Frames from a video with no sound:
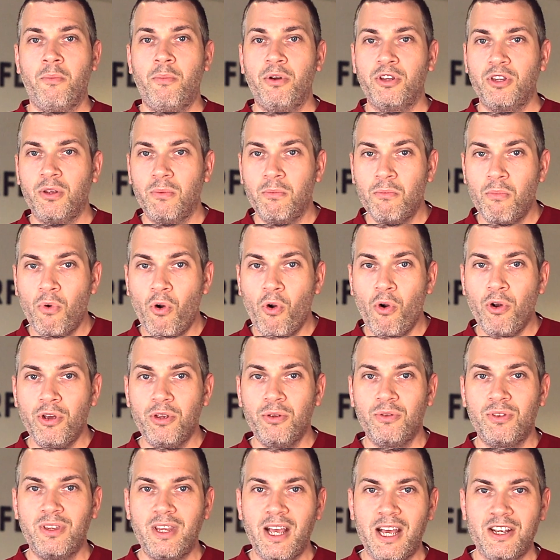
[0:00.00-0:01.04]
but the more
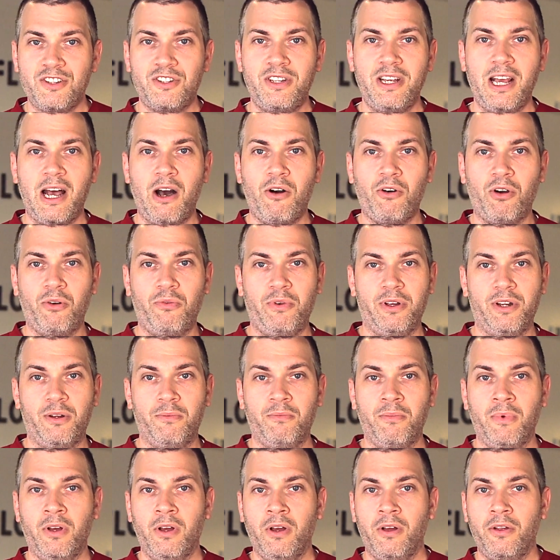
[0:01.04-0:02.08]
you test the
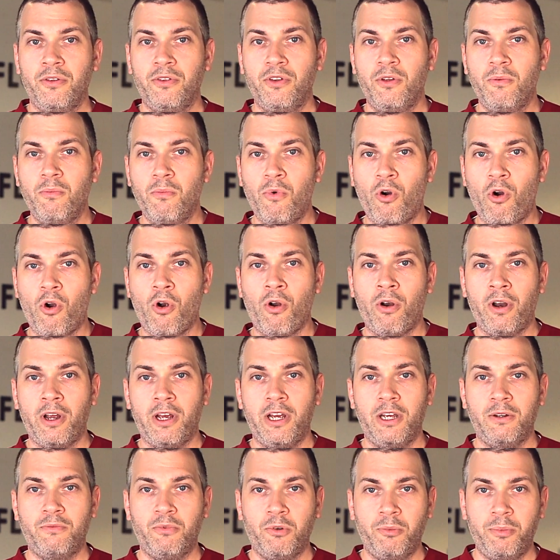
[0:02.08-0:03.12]
algorithm, the more
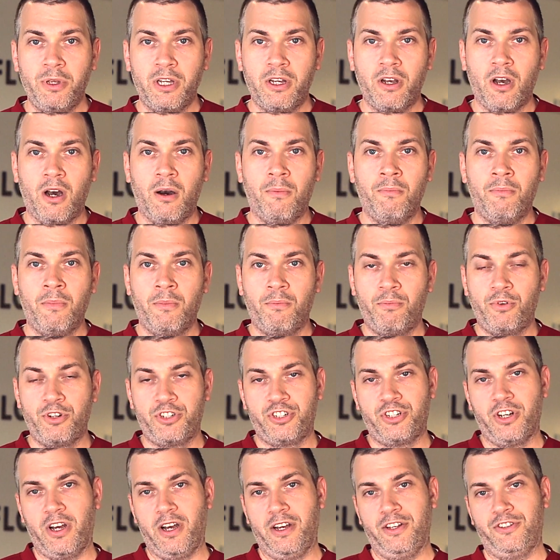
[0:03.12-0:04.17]
it will become
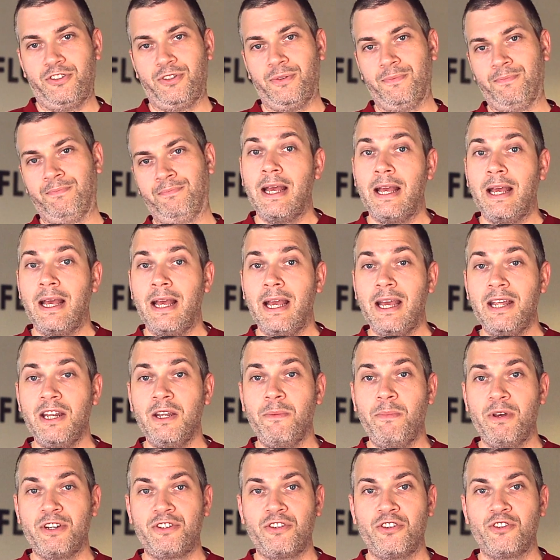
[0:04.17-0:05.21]
precise. In
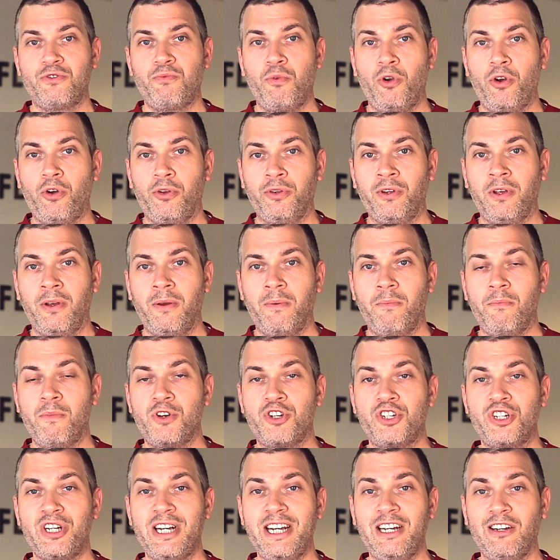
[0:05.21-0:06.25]
the business world,
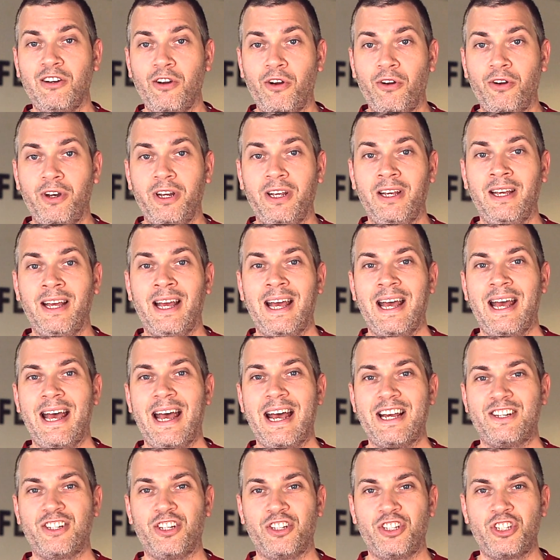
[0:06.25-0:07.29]
machine learning
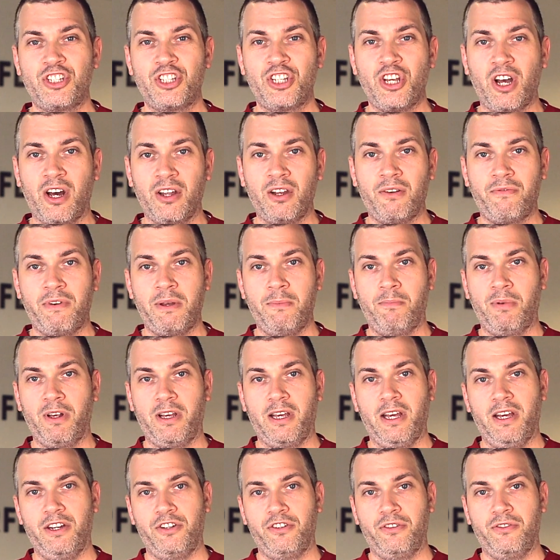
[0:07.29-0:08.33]
has a ton of
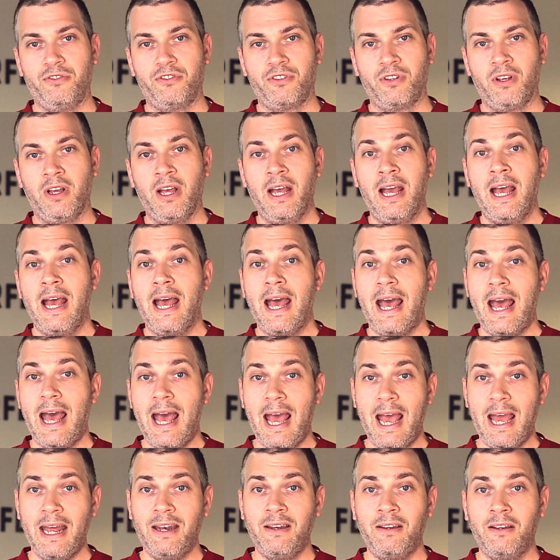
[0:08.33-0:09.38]
implications
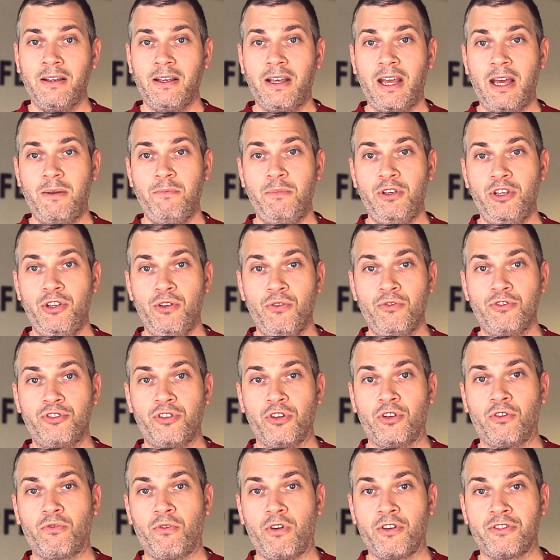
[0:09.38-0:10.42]
and can be
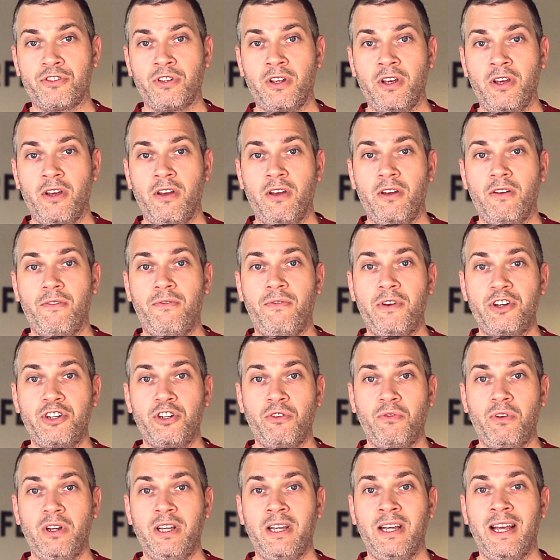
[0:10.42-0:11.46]
used across
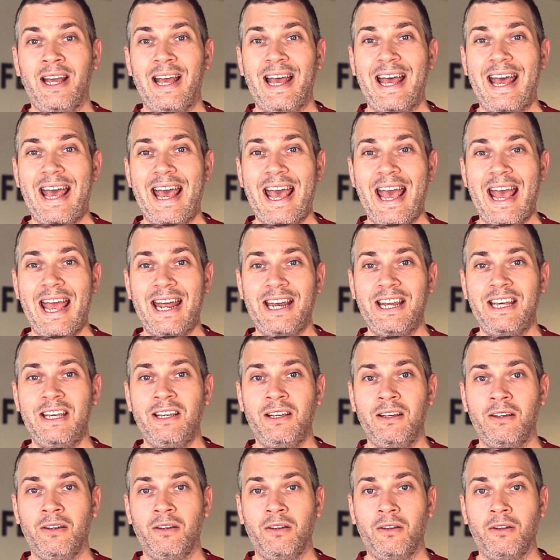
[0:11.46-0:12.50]
visually any